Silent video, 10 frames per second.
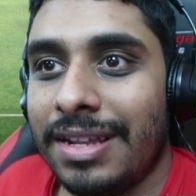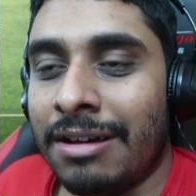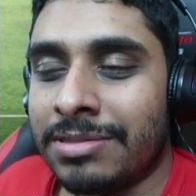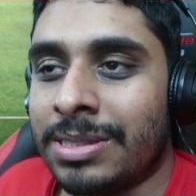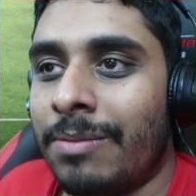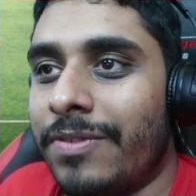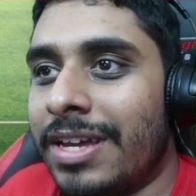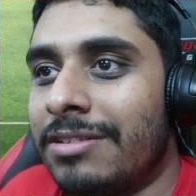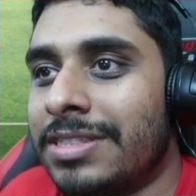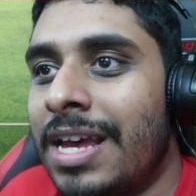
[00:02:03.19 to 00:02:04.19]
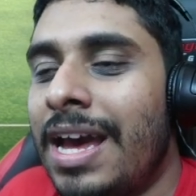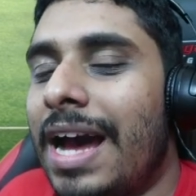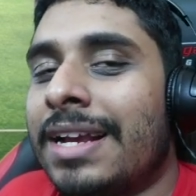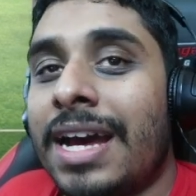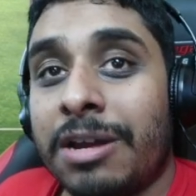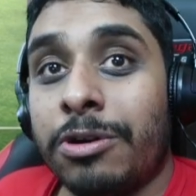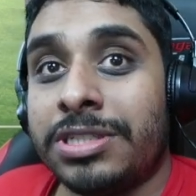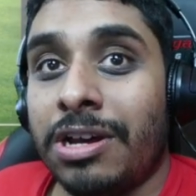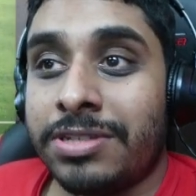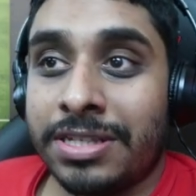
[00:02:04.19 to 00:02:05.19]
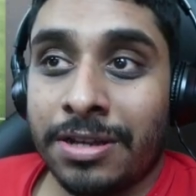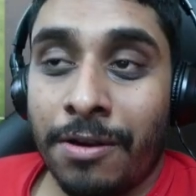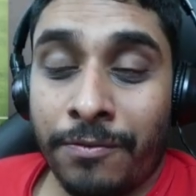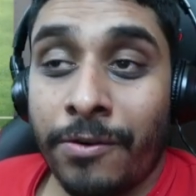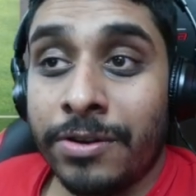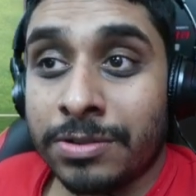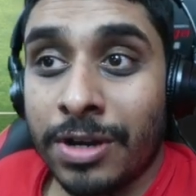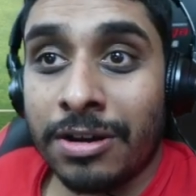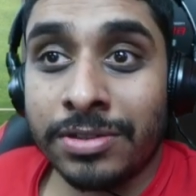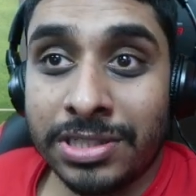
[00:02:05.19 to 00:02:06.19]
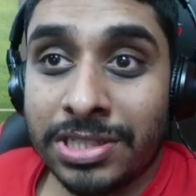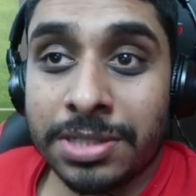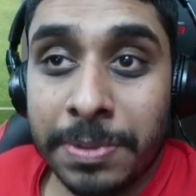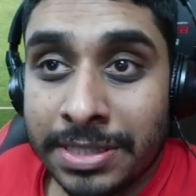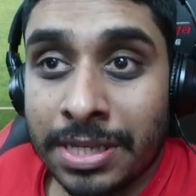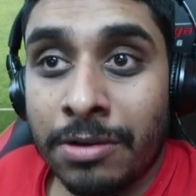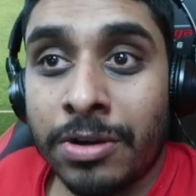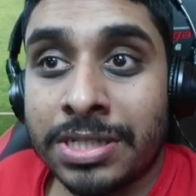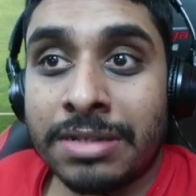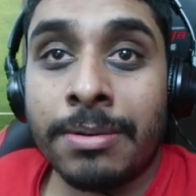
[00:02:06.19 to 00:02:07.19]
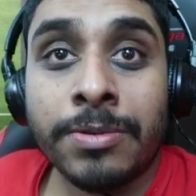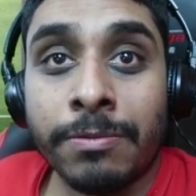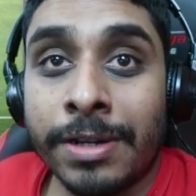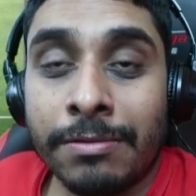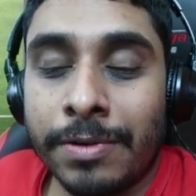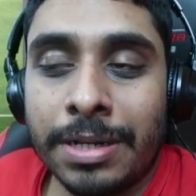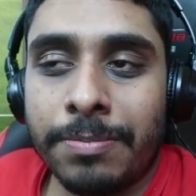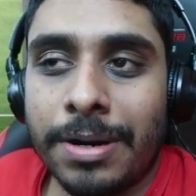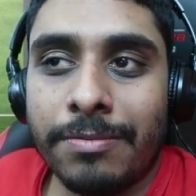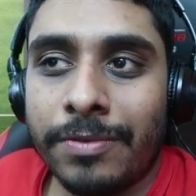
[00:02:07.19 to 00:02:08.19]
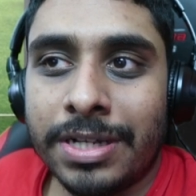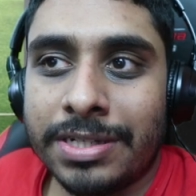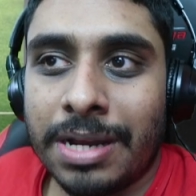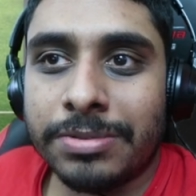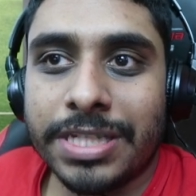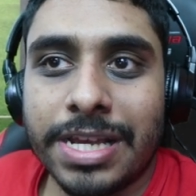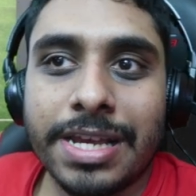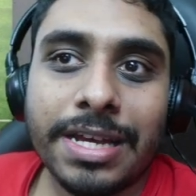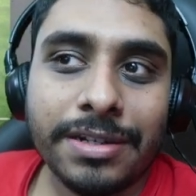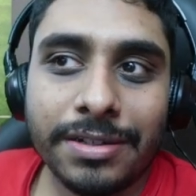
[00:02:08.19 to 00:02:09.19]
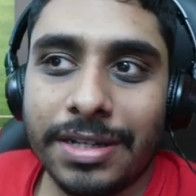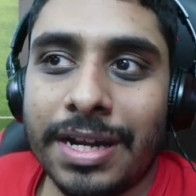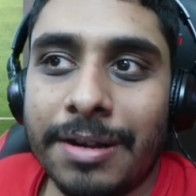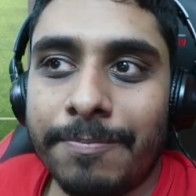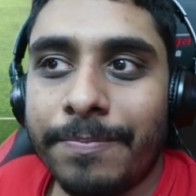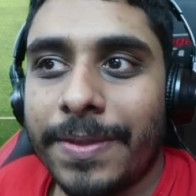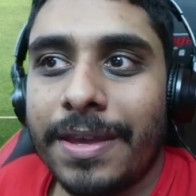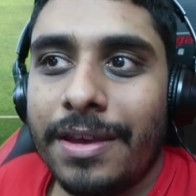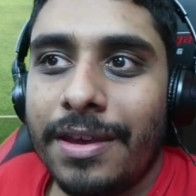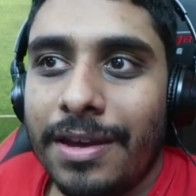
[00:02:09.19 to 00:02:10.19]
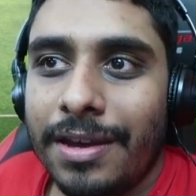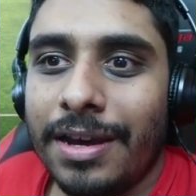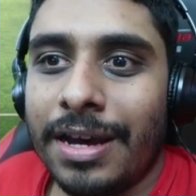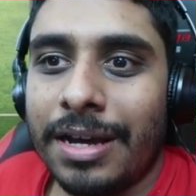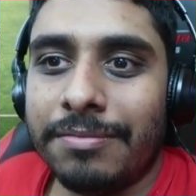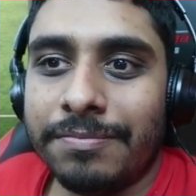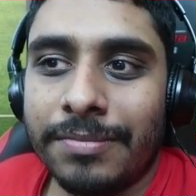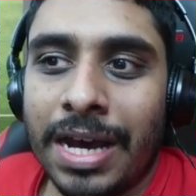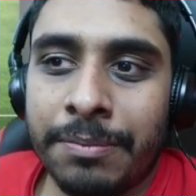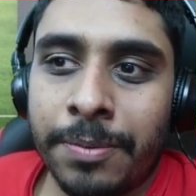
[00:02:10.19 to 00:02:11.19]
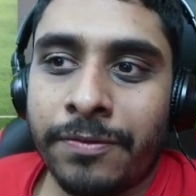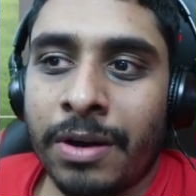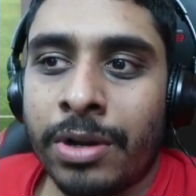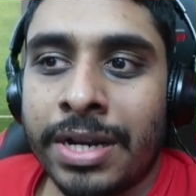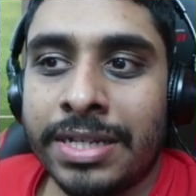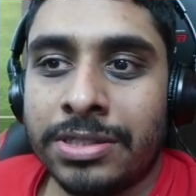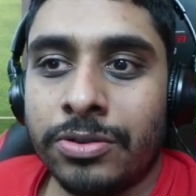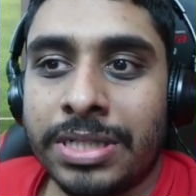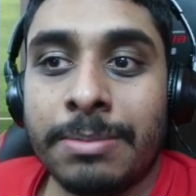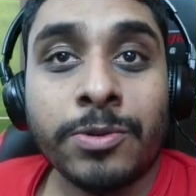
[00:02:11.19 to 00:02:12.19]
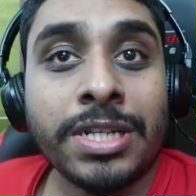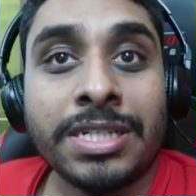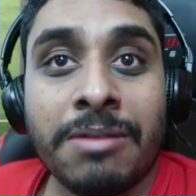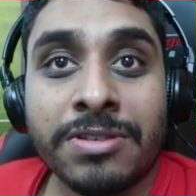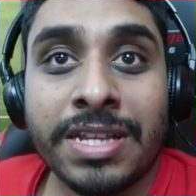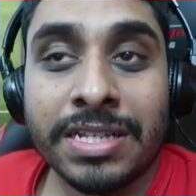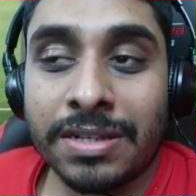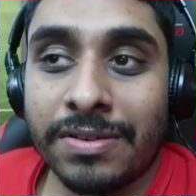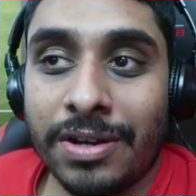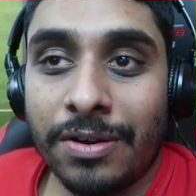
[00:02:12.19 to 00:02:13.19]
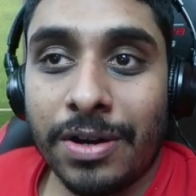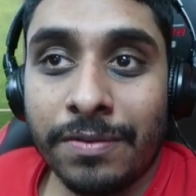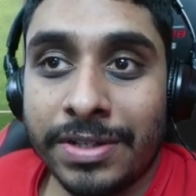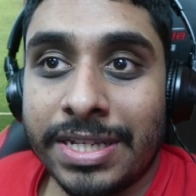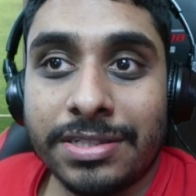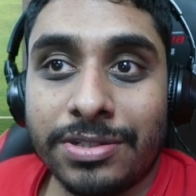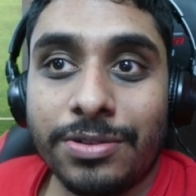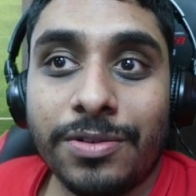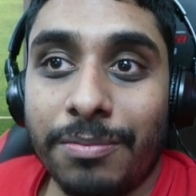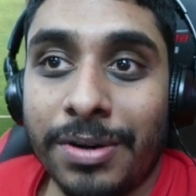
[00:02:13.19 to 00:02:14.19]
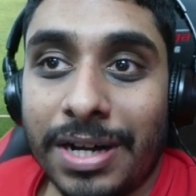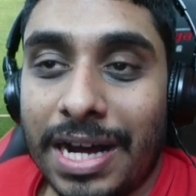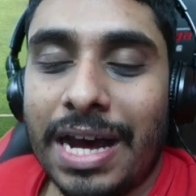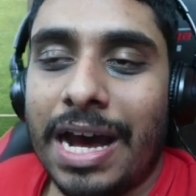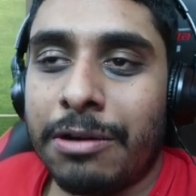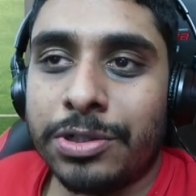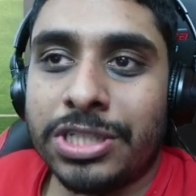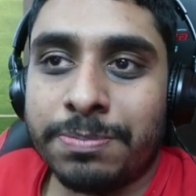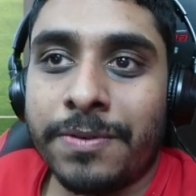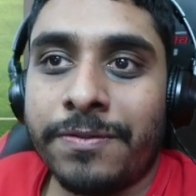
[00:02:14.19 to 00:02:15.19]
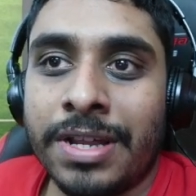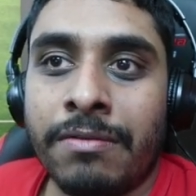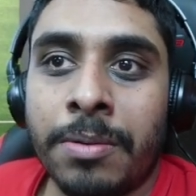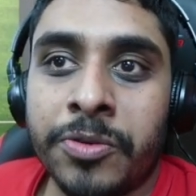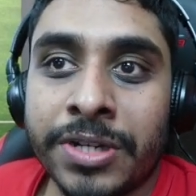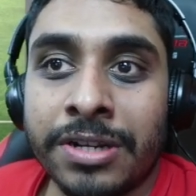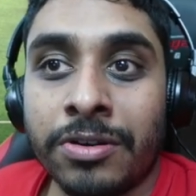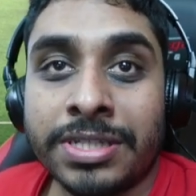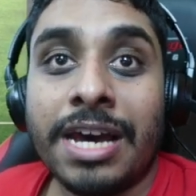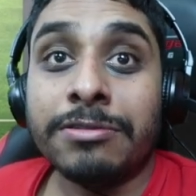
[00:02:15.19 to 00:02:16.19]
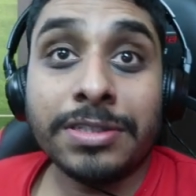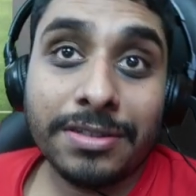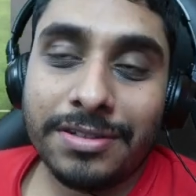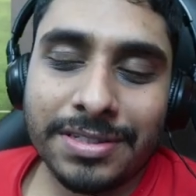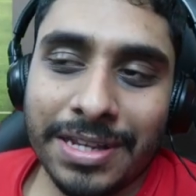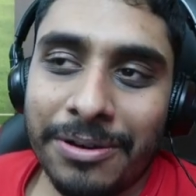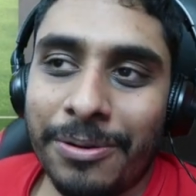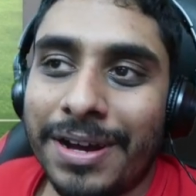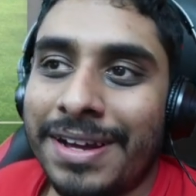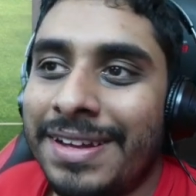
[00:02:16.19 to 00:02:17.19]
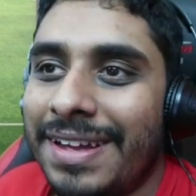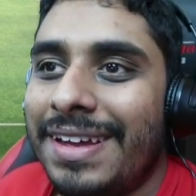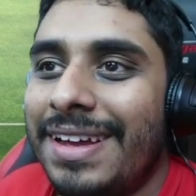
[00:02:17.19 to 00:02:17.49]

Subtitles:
was something else. I kind of want Chelsea to go through as well, just because I don't want to see Real Madrid win the Champions League again. I prefer one of these two teams win the Champions League over these two, but I would just prefer that Real Madrid get knocked out. So